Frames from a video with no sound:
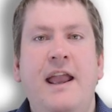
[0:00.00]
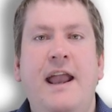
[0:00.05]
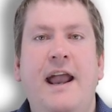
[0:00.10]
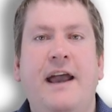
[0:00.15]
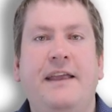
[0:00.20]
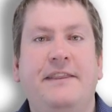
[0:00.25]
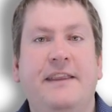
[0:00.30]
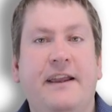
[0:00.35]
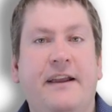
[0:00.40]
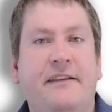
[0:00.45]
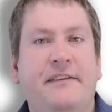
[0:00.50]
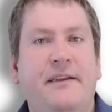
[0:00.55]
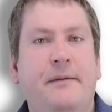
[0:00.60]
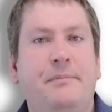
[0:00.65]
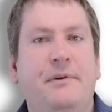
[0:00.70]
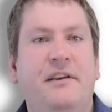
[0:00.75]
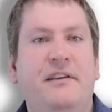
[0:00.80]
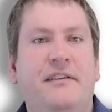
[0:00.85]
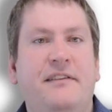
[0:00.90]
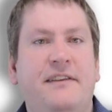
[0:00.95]
at the
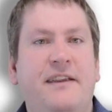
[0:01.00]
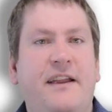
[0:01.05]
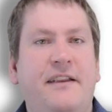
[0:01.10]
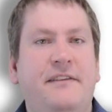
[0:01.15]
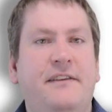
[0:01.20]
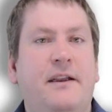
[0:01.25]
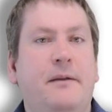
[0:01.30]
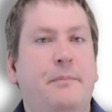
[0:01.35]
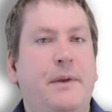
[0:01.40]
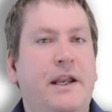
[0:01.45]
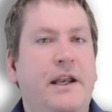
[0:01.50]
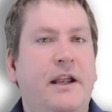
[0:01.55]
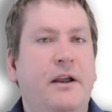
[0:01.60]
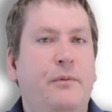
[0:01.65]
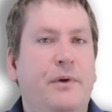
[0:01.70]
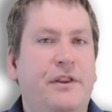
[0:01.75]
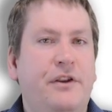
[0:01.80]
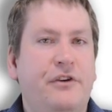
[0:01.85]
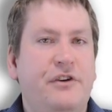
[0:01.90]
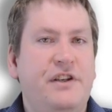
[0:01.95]
acceptance testing meeting
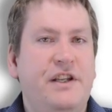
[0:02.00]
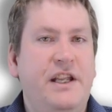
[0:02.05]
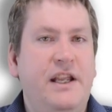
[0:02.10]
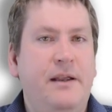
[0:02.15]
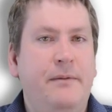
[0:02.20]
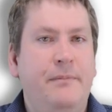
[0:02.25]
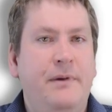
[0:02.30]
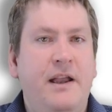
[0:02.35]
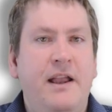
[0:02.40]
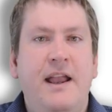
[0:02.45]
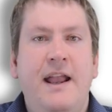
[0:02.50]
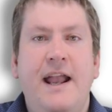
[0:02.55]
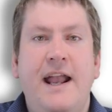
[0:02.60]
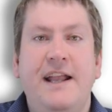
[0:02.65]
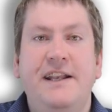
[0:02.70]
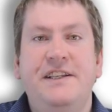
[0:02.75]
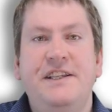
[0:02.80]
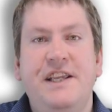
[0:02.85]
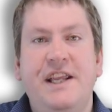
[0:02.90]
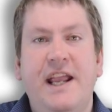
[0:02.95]
with your team
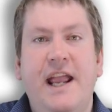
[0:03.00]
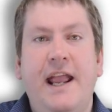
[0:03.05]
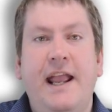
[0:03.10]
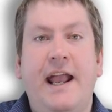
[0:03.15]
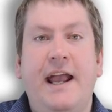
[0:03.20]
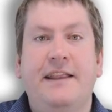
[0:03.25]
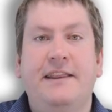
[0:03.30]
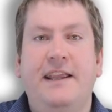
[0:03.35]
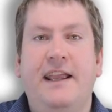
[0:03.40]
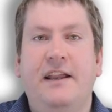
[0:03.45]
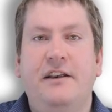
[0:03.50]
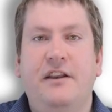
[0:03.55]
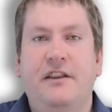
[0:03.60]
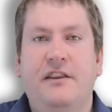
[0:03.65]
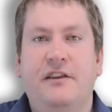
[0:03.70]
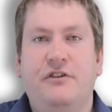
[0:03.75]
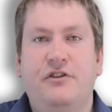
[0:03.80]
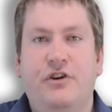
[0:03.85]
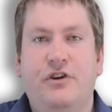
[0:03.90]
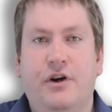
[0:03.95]
and TA at the end of
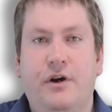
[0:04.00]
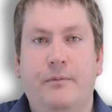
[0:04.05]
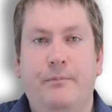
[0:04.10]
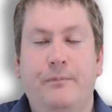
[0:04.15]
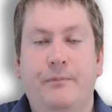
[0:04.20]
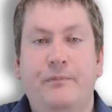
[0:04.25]
the term.